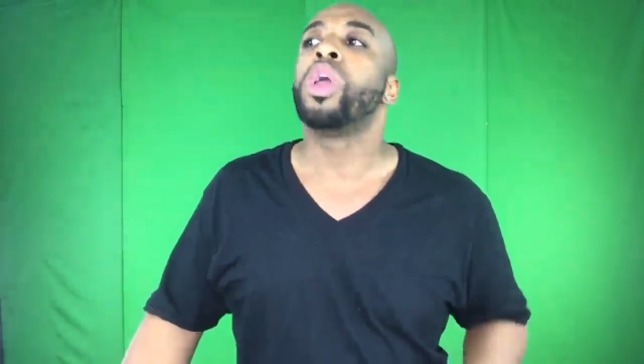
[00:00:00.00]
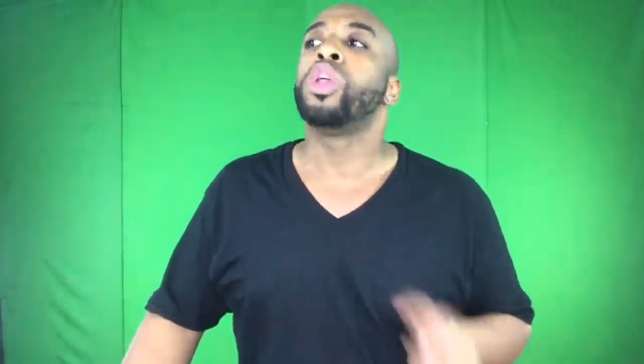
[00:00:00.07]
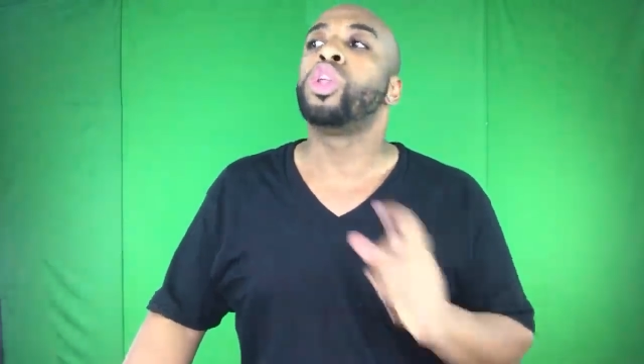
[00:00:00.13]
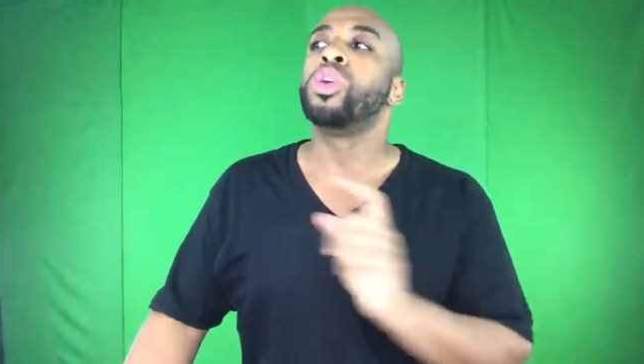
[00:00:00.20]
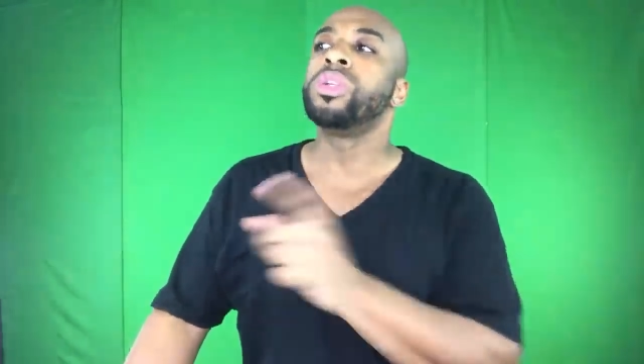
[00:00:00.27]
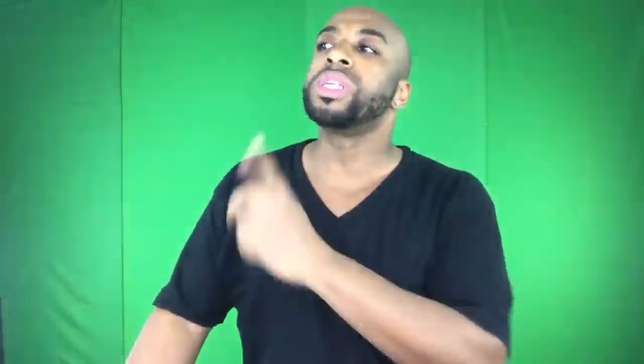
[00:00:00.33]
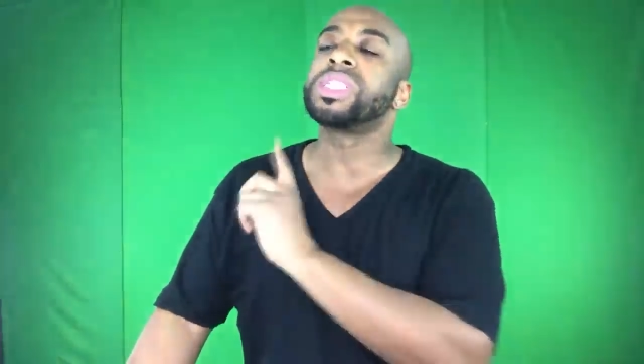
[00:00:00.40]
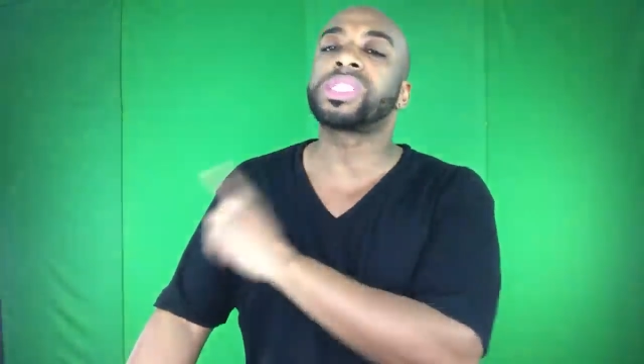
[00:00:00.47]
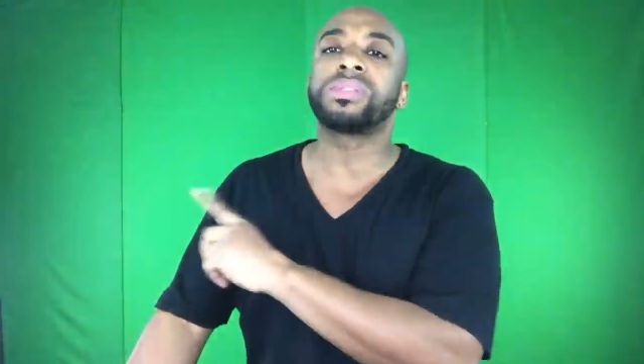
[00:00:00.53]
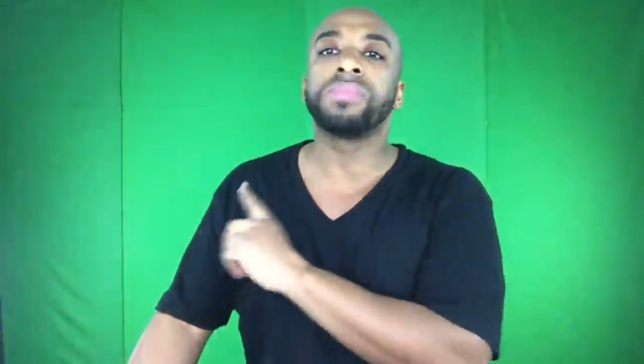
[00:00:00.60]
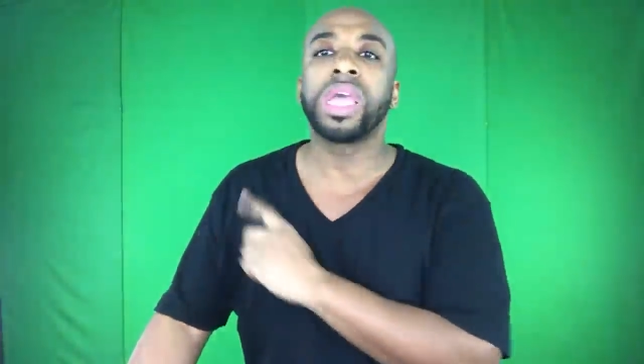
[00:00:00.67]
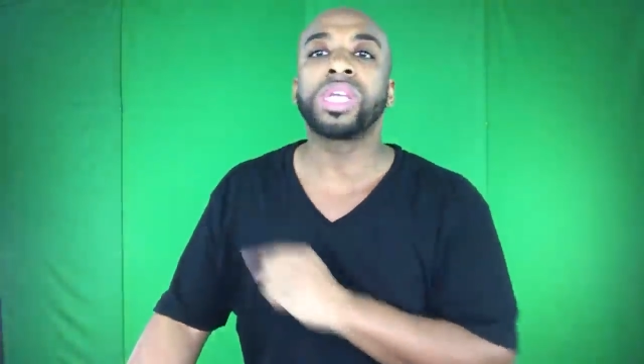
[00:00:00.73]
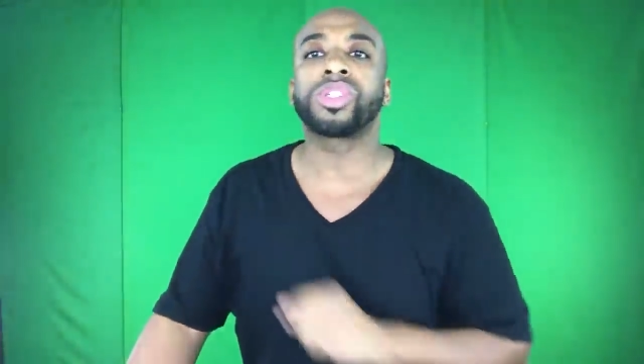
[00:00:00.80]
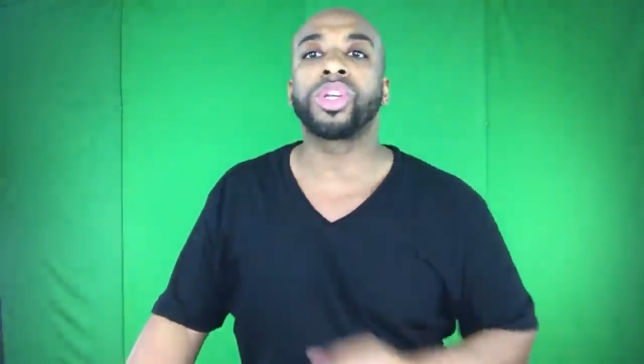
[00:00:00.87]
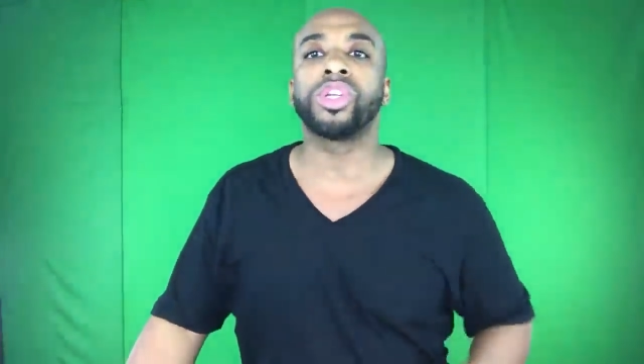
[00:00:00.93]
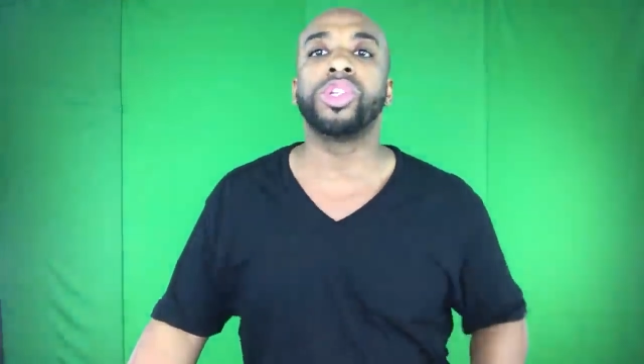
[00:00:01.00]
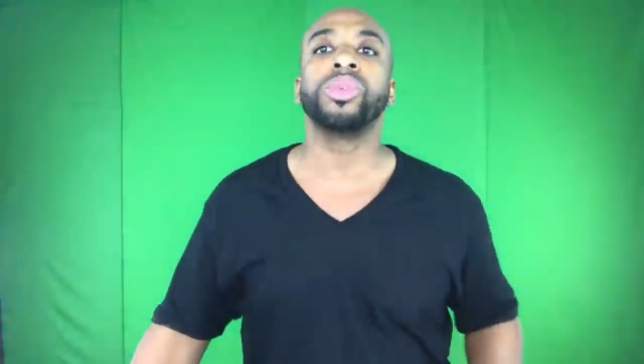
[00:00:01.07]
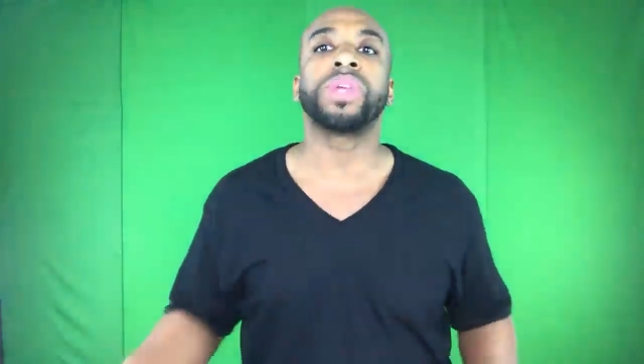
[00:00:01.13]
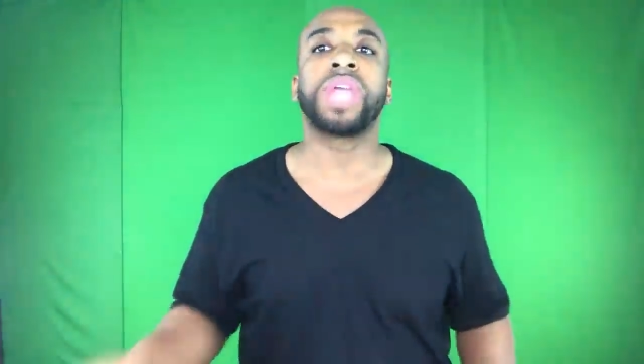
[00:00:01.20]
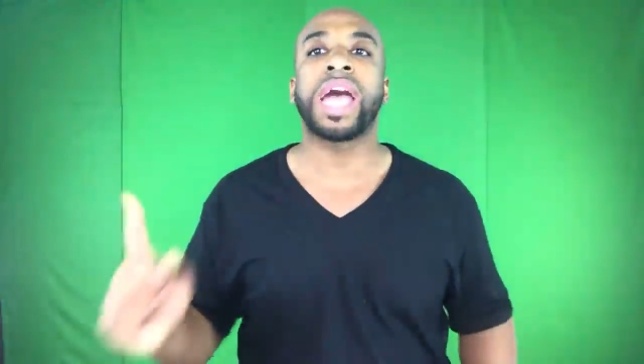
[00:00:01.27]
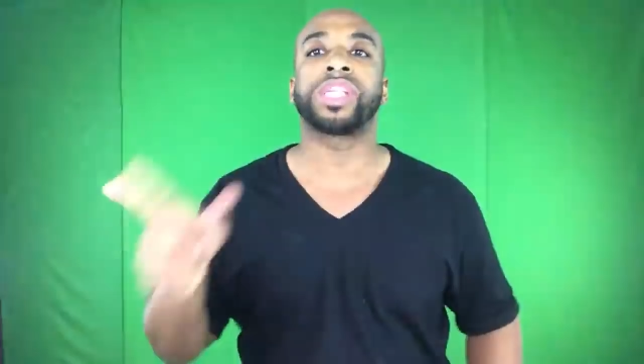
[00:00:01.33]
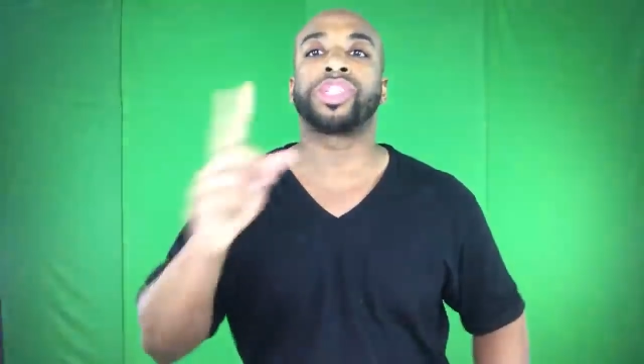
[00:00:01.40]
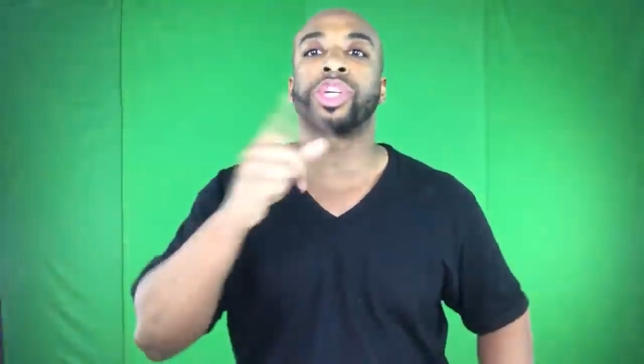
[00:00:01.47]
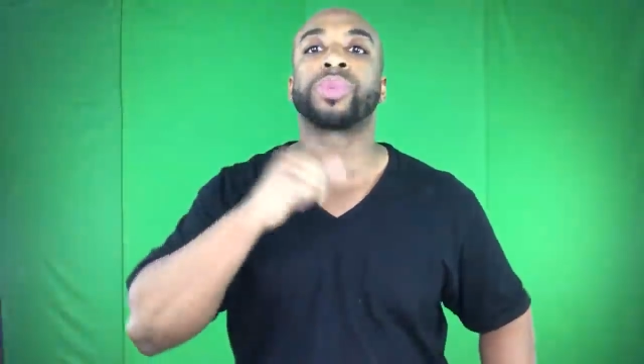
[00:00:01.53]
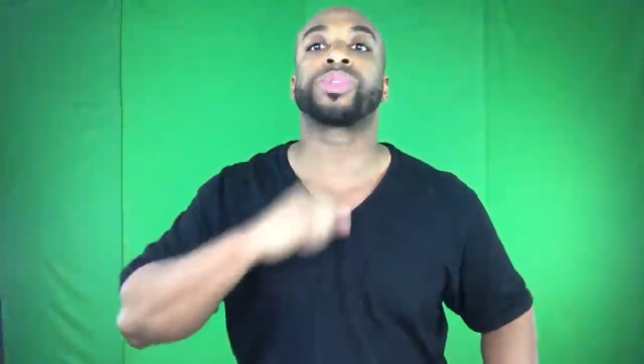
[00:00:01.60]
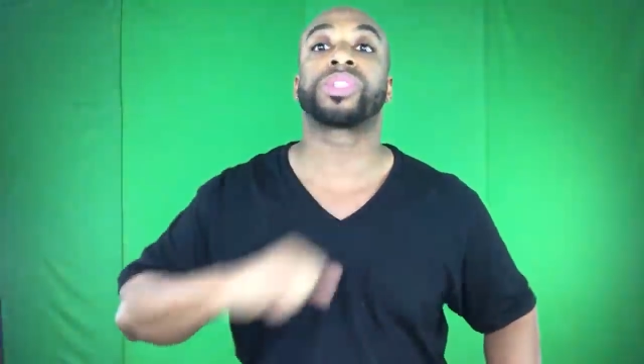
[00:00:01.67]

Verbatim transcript: you just make sure you got your